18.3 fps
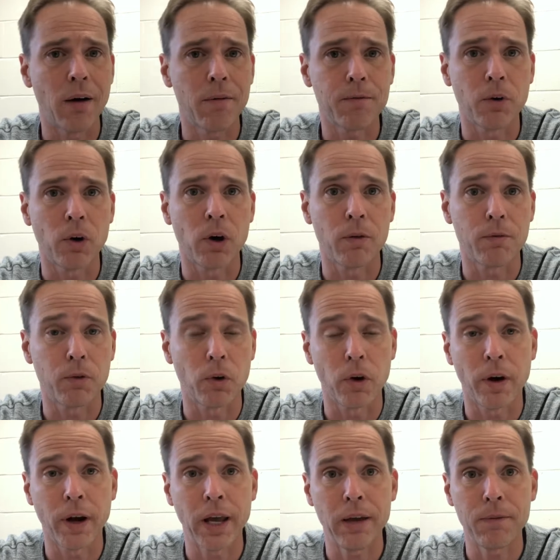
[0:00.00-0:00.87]

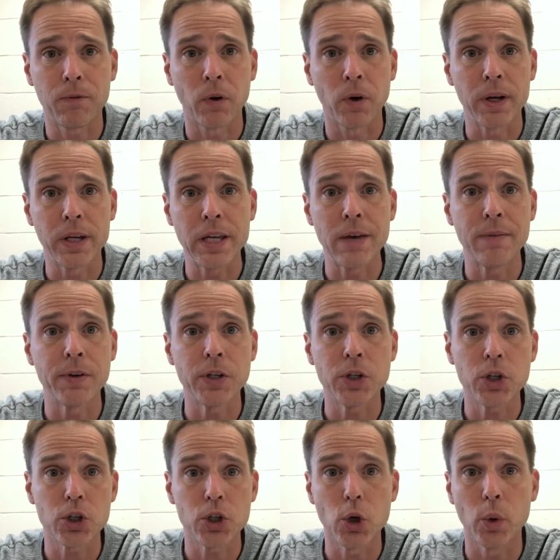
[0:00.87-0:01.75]
For a given
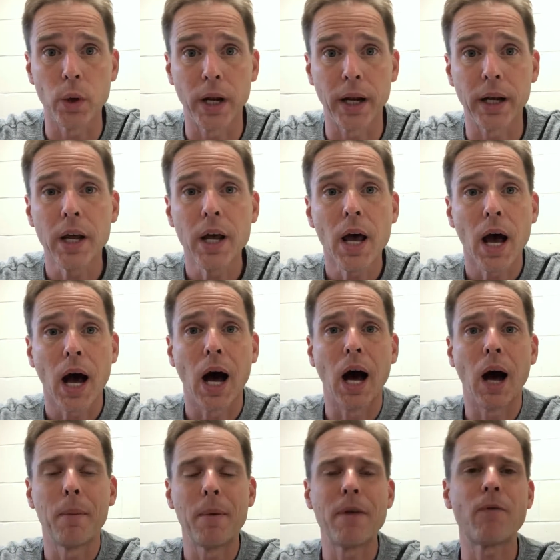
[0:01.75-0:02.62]
student,
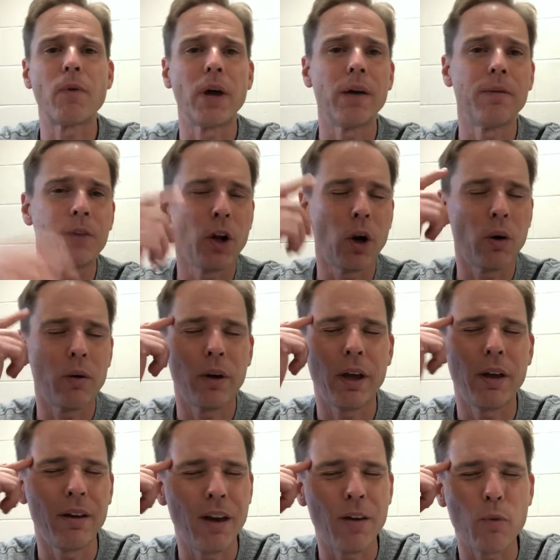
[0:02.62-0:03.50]

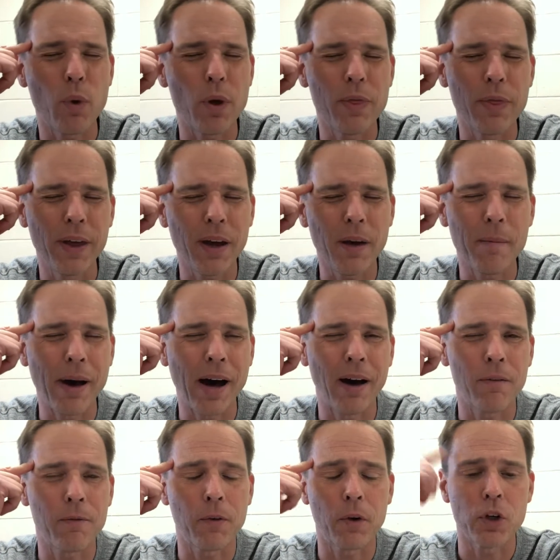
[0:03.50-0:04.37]
if we think
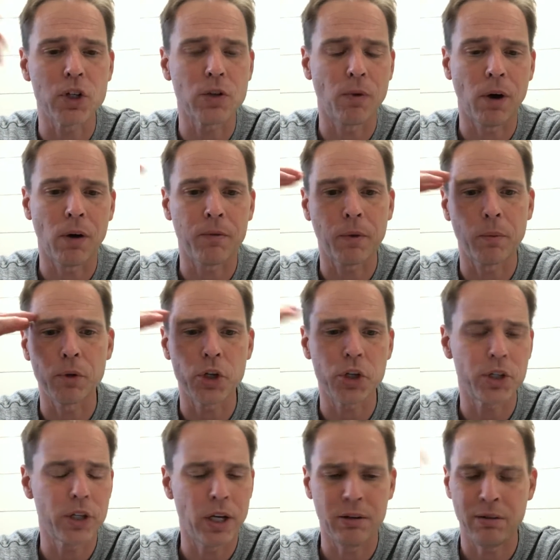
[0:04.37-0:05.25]
about, first of all, from
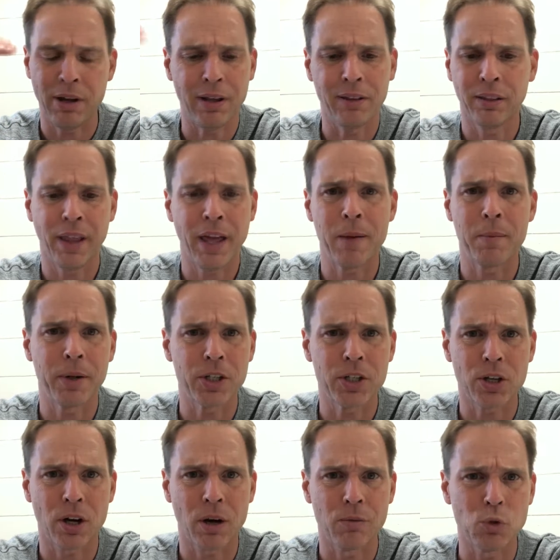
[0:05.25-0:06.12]
just in
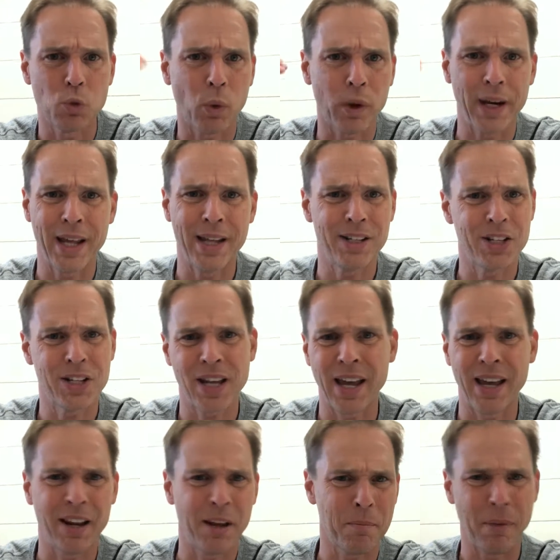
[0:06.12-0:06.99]
layman's terms, what
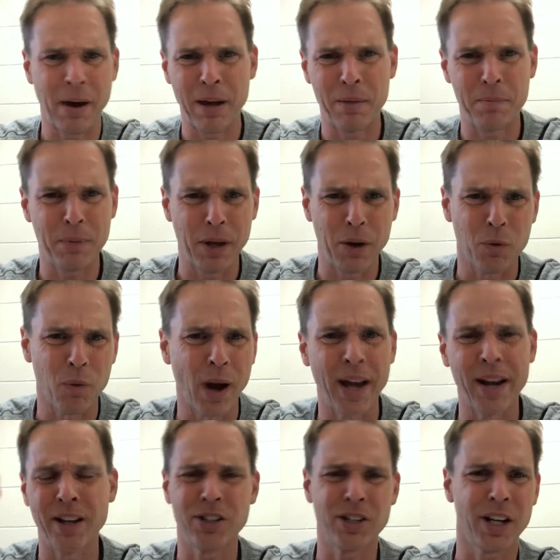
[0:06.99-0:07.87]
instigating might be,
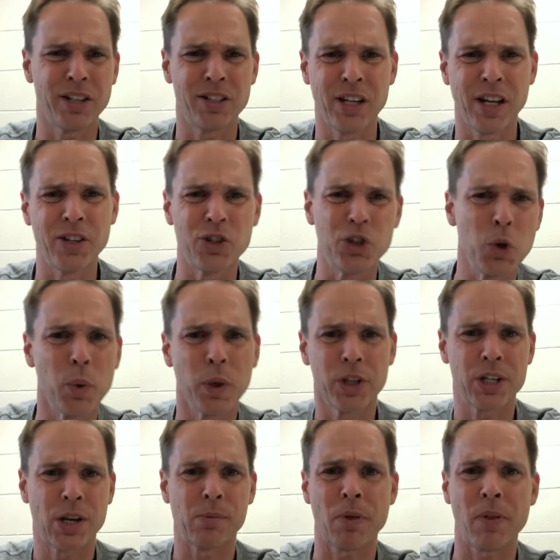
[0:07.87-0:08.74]
right? It's
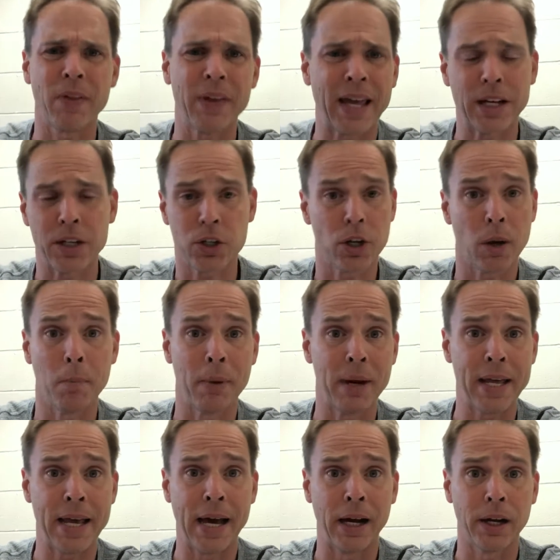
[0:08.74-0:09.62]
doing something that gets
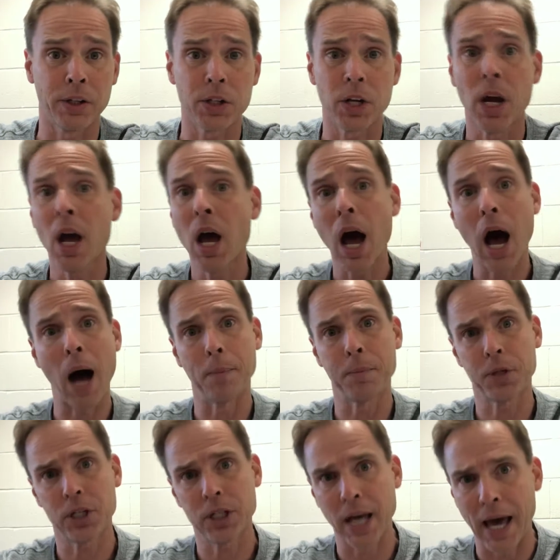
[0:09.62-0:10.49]
somebody else
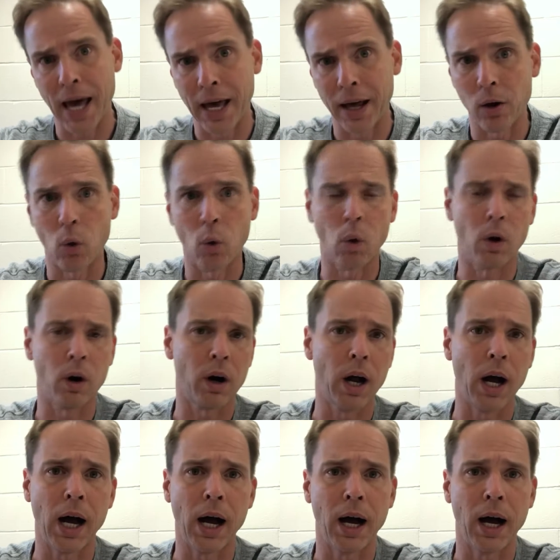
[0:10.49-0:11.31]
upset or